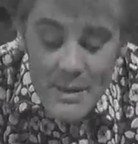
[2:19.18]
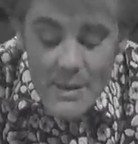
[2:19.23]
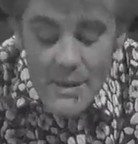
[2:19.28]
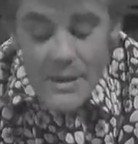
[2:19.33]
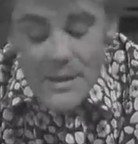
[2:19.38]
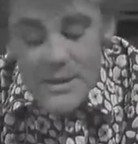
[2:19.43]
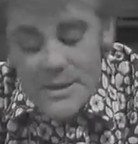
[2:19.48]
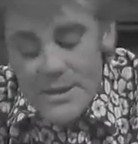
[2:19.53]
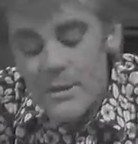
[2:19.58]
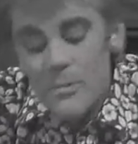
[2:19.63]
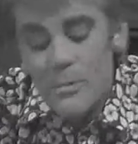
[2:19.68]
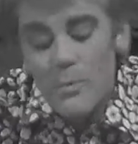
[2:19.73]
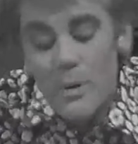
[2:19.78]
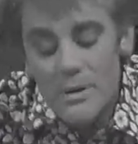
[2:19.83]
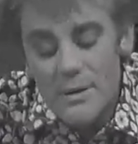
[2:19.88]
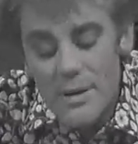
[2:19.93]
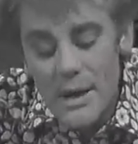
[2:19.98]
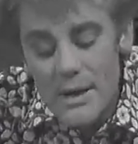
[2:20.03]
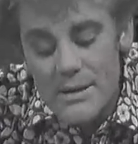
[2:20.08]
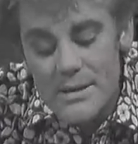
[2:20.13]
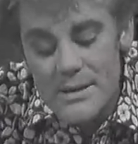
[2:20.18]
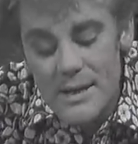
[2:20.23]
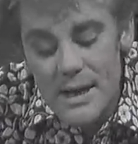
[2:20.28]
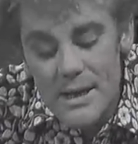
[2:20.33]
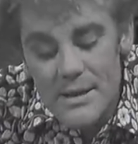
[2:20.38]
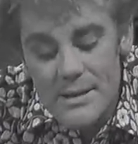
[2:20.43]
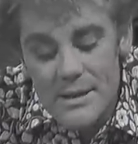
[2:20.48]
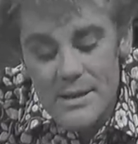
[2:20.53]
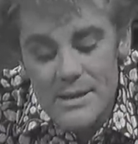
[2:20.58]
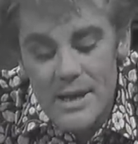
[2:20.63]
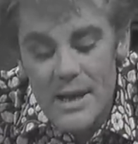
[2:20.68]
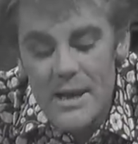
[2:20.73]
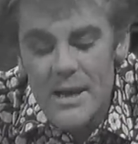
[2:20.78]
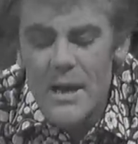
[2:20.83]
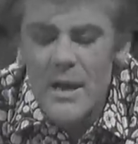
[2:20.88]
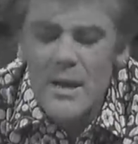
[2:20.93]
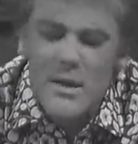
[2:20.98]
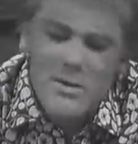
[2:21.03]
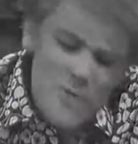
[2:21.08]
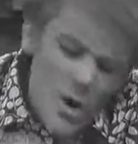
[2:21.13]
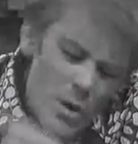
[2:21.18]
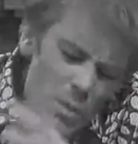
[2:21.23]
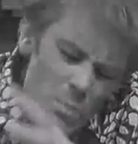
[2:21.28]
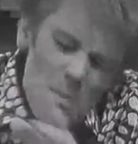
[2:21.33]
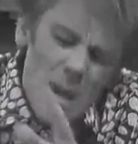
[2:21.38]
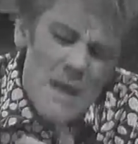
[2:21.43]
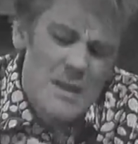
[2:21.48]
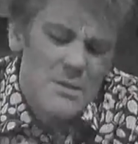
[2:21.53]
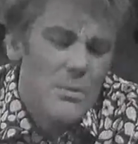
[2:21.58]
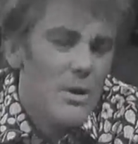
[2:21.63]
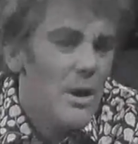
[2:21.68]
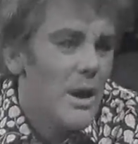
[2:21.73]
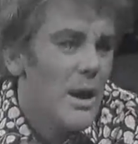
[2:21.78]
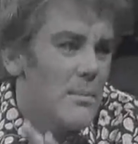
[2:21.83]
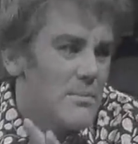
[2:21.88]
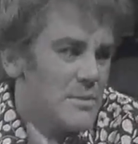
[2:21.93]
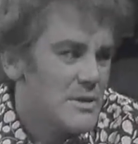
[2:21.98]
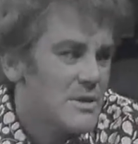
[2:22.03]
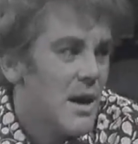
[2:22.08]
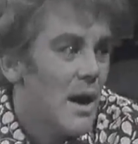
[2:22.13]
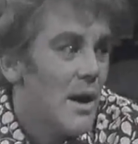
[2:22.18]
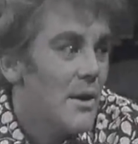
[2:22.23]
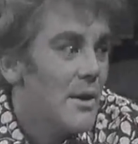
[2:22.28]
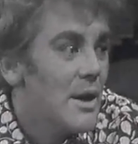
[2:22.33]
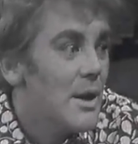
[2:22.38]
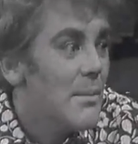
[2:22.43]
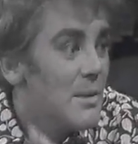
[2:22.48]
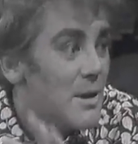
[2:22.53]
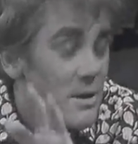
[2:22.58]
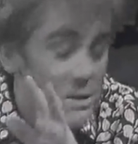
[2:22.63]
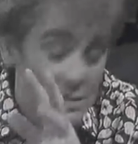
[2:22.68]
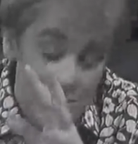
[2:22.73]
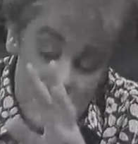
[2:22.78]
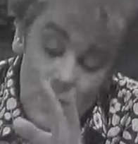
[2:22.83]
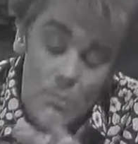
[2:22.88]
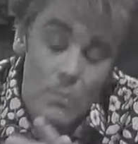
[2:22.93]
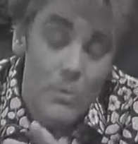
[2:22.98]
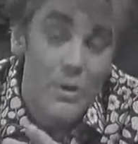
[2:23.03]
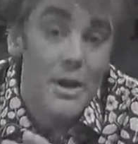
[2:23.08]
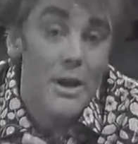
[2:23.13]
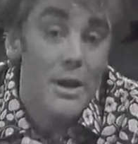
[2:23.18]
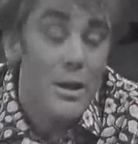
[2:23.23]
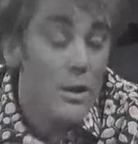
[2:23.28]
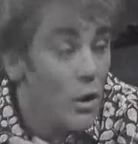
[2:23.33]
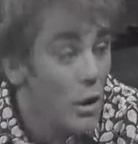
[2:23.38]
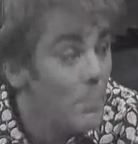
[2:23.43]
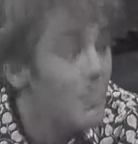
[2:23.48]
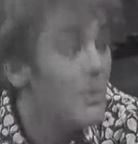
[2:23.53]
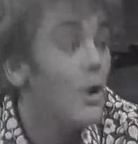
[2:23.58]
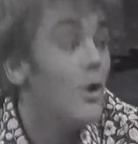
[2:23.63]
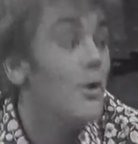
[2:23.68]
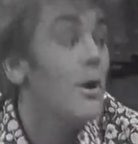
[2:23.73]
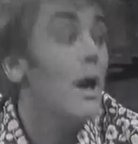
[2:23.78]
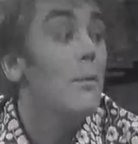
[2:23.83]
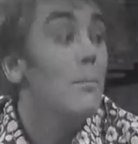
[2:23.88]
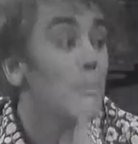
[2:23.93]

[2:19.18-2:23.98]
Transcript: You see, what they say, they say, don't matter what happens down here, because somebody'll all be all right,